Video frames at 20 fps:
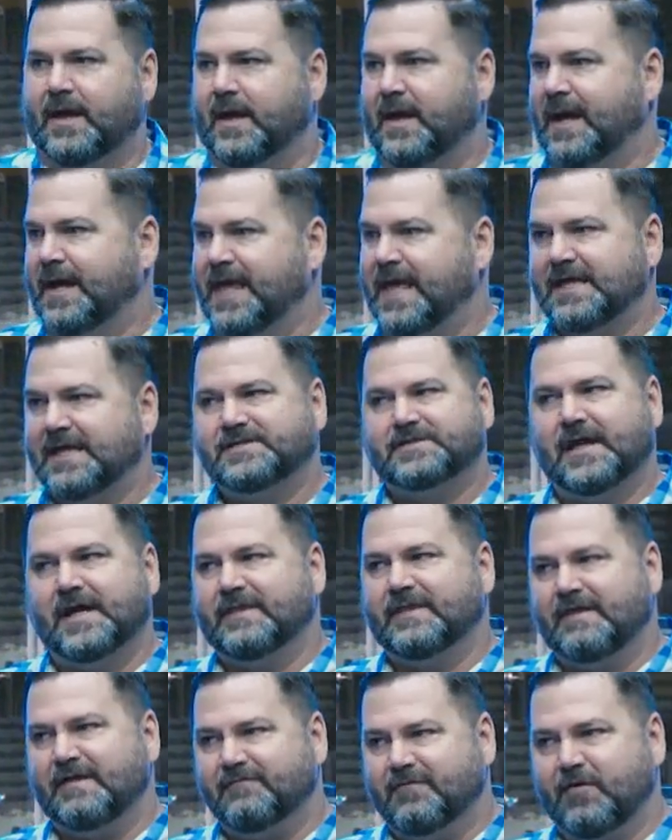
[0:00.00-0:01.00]
I can't say at
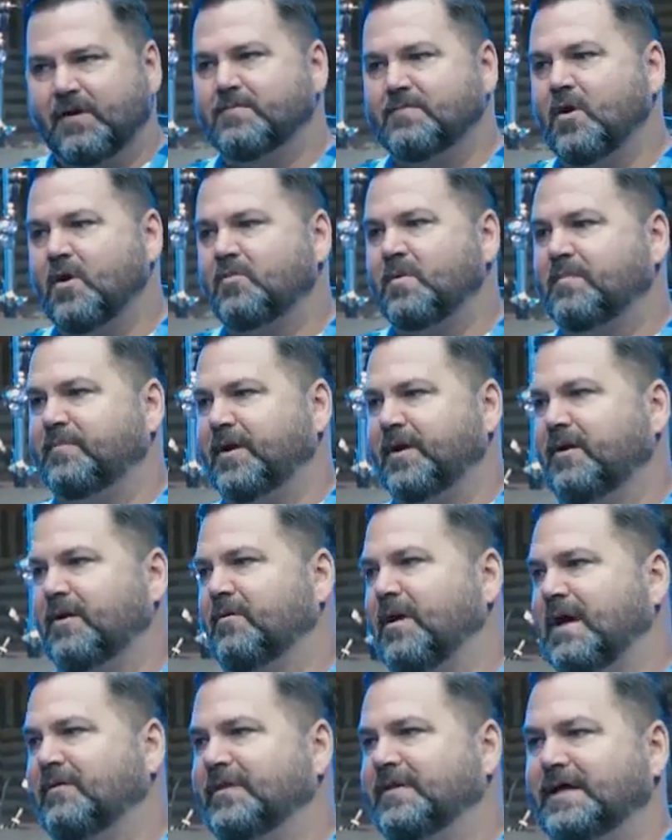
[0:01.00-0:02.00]
that very moment, but
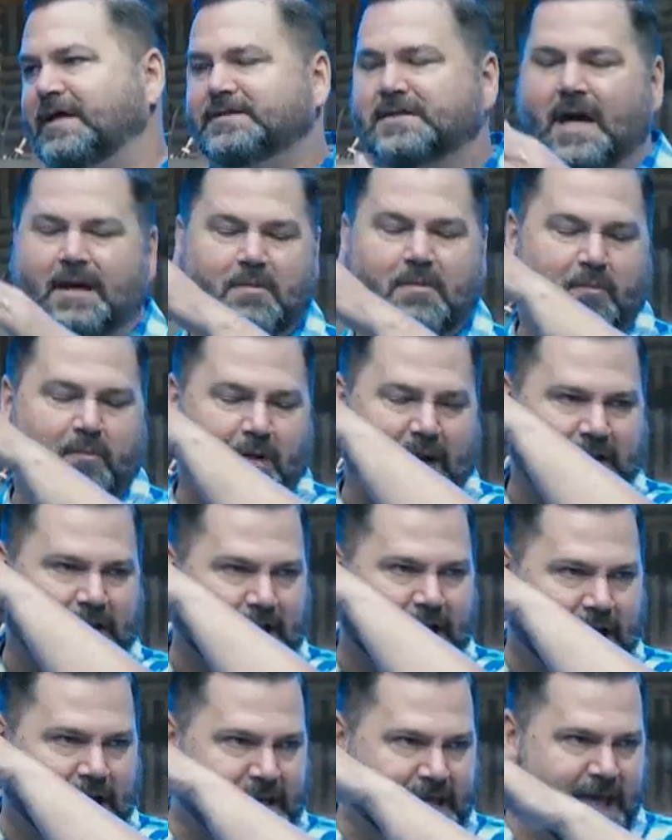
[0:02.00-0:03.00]
around that time, a bright
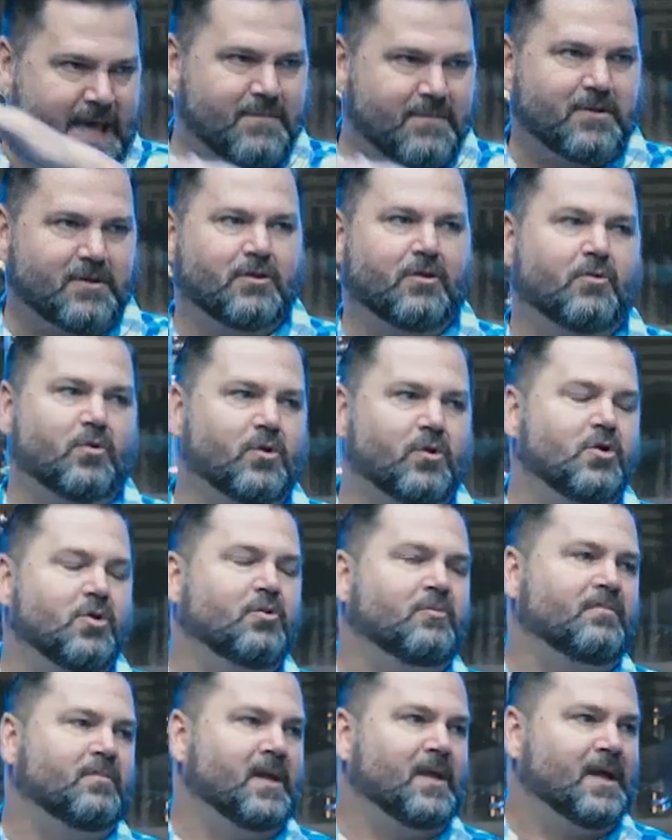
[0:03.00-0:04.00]
light came into the
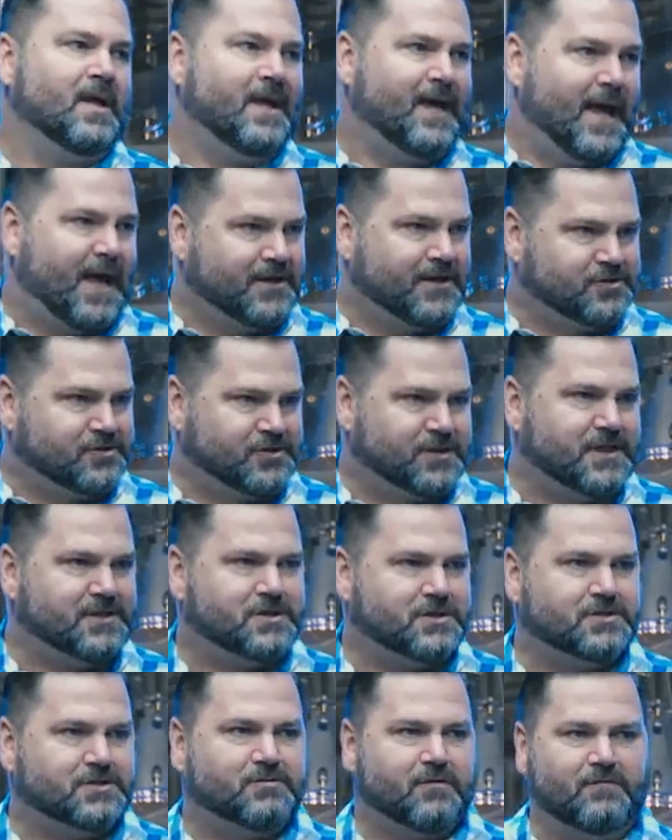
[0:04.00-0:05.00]
room. And
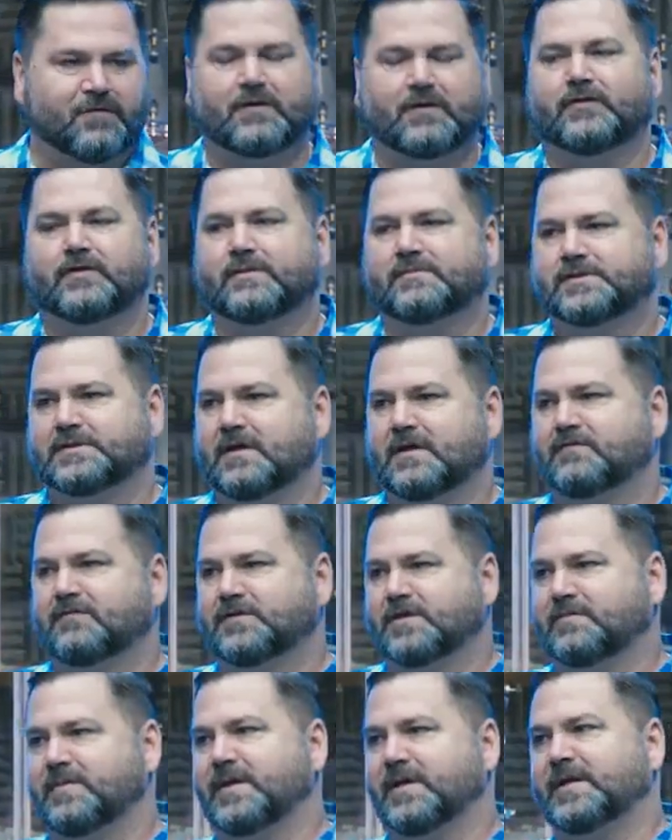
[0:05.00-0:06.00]
Jesus revealed himself
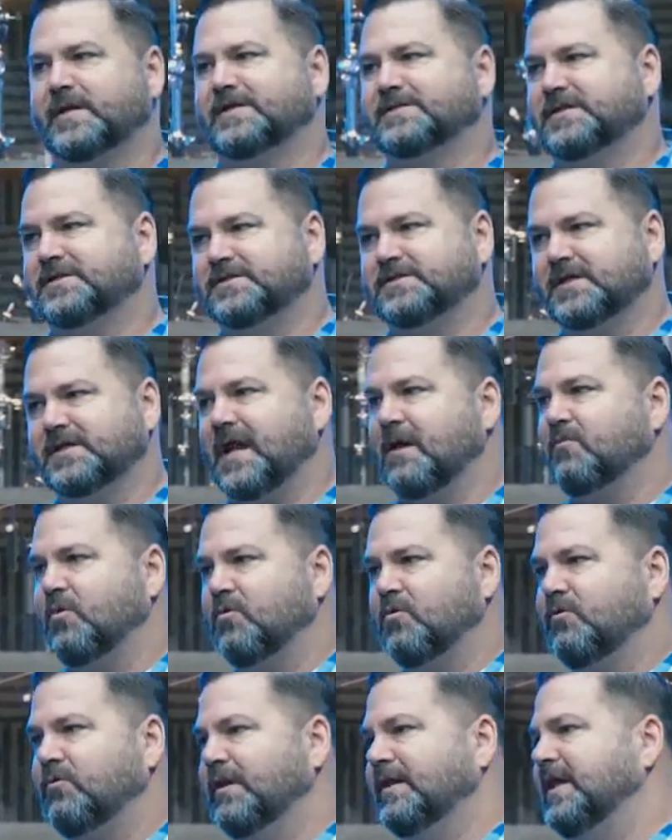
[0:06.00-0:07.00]
to me. And he said, Son, I
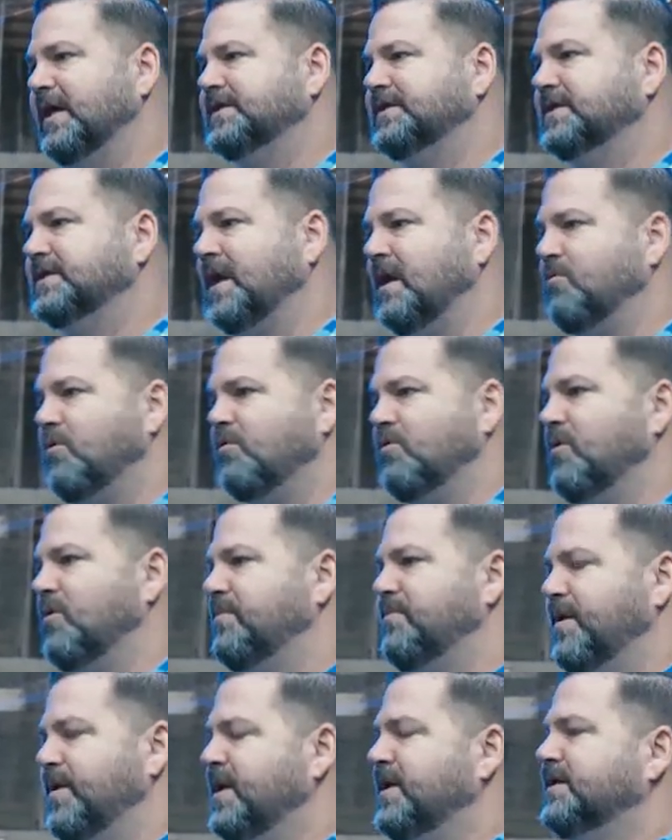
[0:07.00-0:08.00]
won't relent and I won't
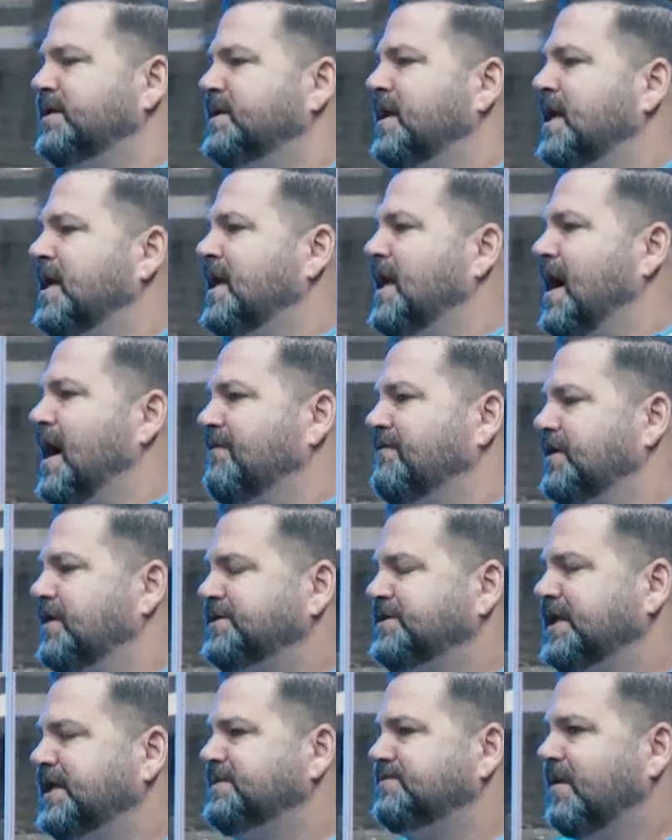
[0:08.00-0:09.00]
repent. I've not
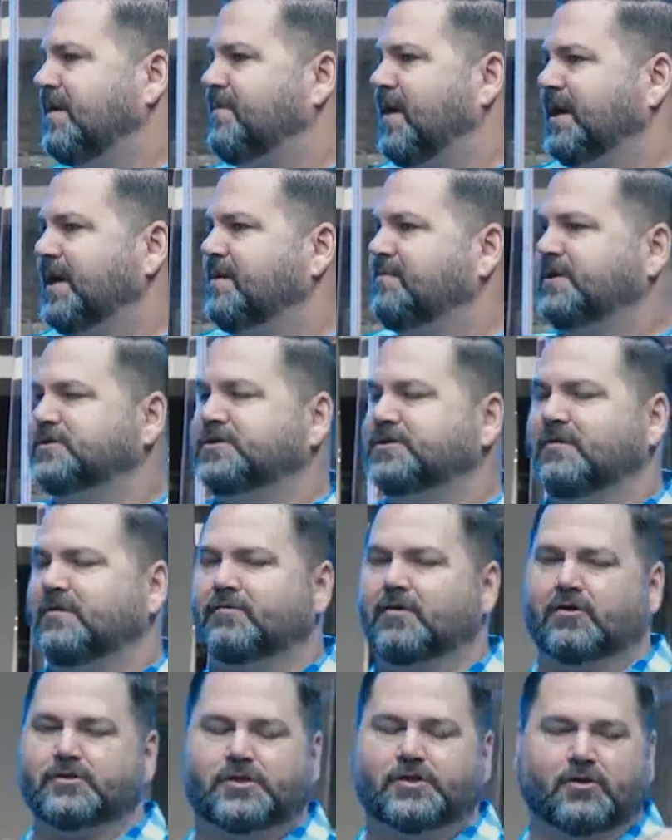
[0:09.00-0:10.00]
changed my mind about you. I've
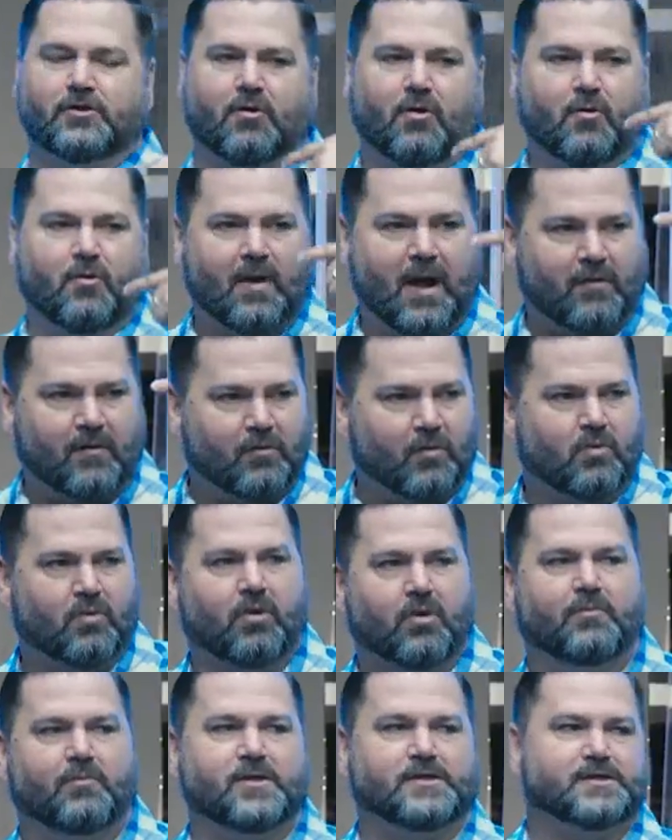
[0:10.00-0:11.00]
called you to go around the
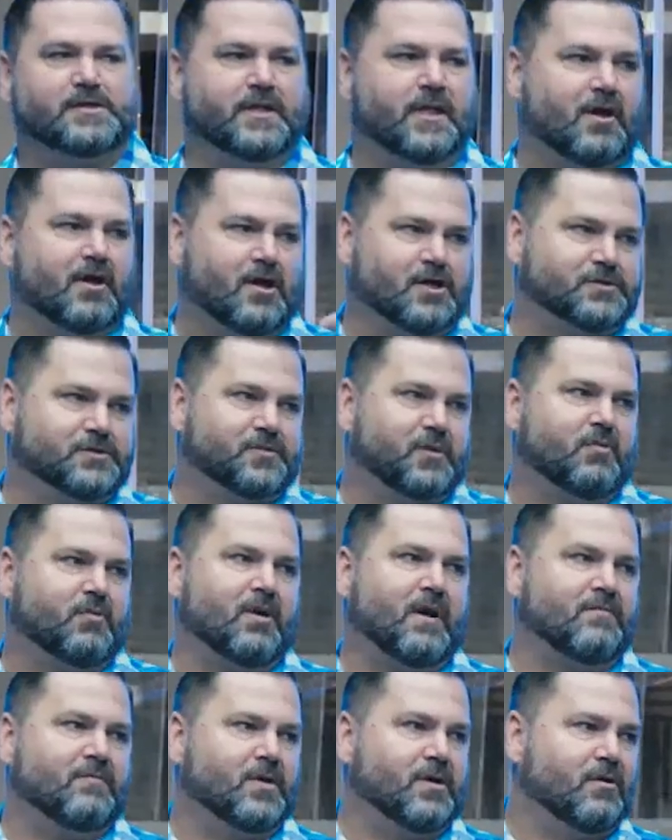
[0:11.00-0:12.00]
world preaching the gospel.
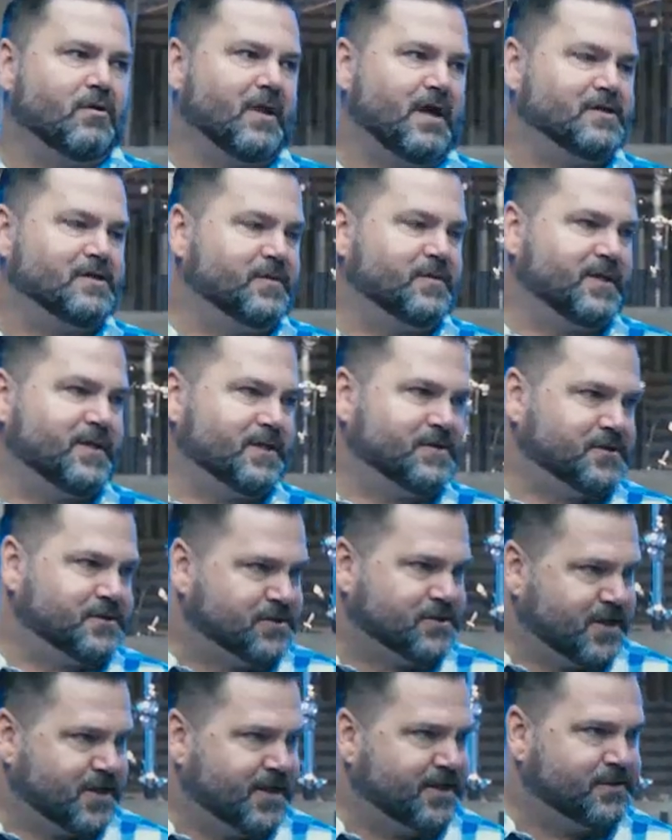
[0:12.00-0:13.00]
Wherever you go, lives will be touched and
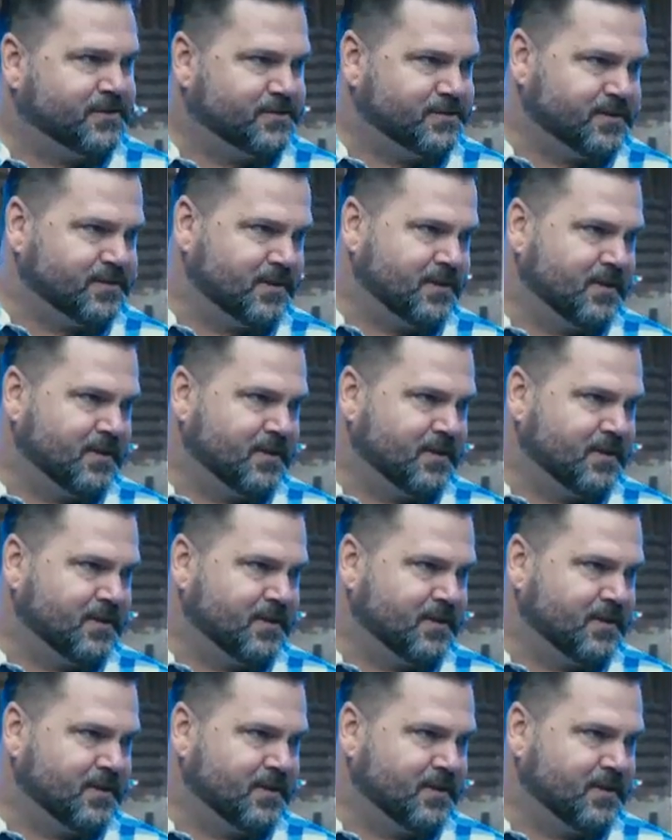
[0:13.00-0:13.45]
changed.